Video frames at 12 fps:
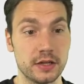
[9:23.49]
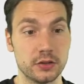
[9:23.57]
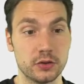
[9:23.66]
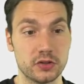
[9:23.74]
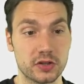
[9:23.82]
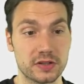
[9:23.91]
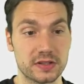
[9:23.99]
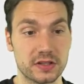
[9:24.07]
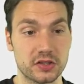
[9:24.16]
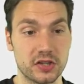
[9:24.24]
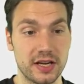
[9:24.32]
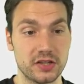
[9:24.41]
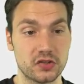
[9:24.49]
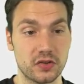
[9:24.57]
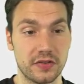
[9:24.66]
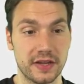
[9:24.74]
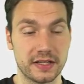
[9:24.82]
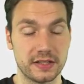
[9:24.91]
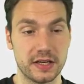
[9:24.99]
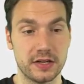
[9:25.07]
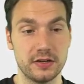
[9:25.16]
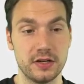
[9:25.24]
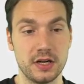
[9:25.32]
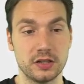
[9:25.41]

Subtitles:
to just change things here